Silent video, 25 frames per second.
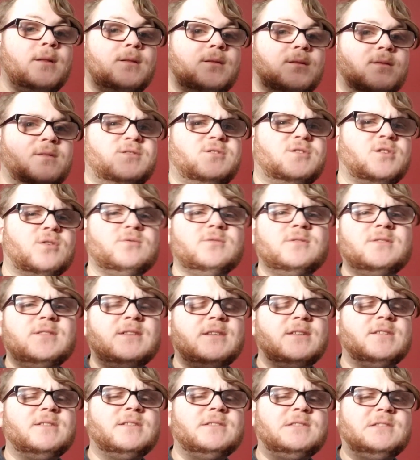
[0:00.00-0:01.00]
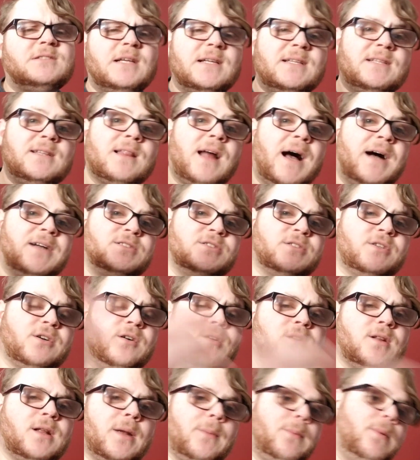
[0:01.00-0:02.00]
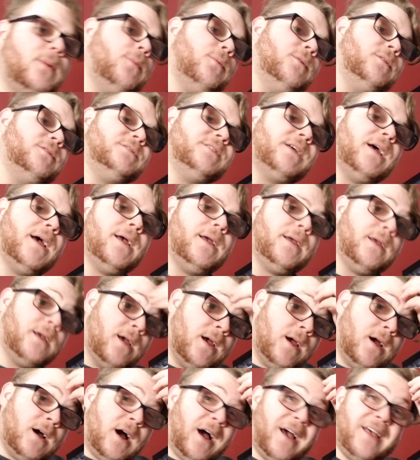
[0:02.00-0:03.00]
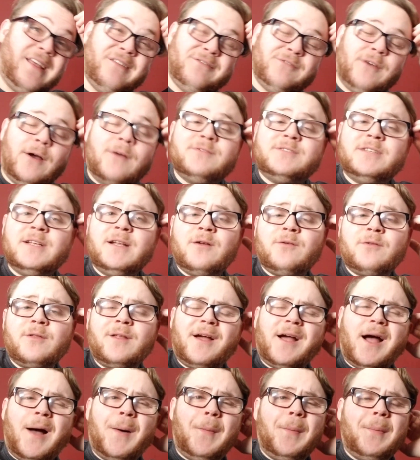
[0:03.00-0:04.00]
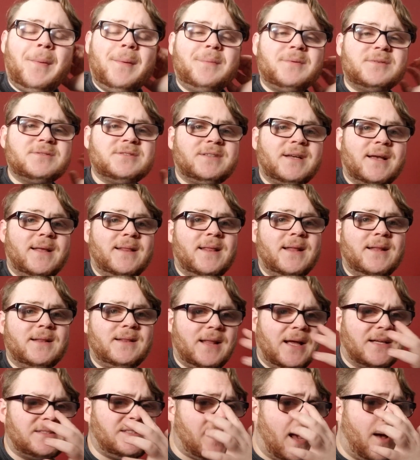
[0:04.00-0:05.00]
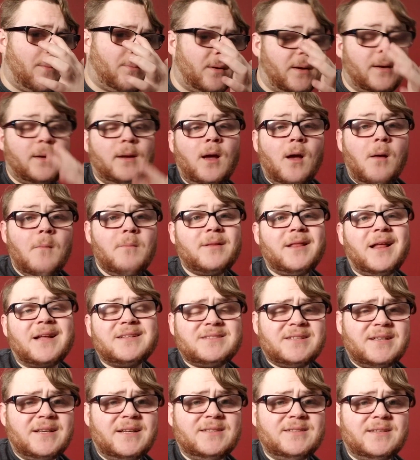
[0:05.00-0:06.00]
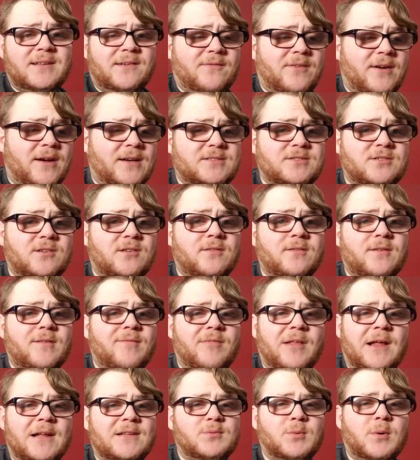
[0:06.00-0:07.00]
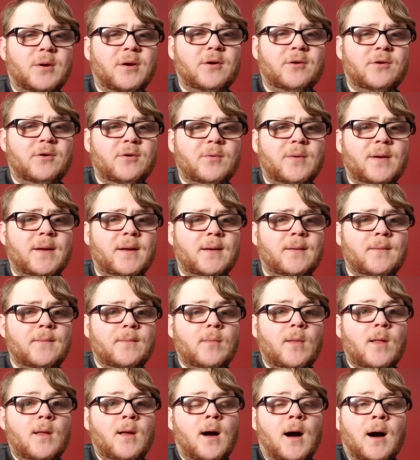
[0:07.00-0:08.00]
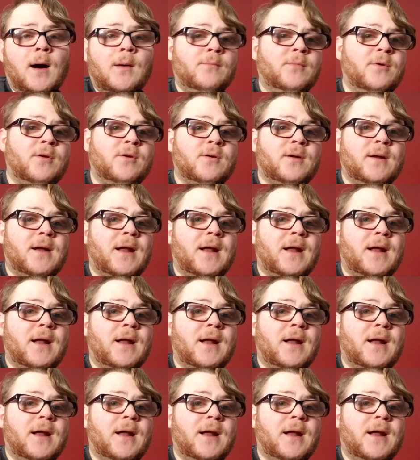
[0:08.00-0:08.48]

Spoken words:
so it's logical. A lot of people are saying, I've seen only a couple people say that that's happening, but that's an easy fix. So if that's what you're doing, you're gonna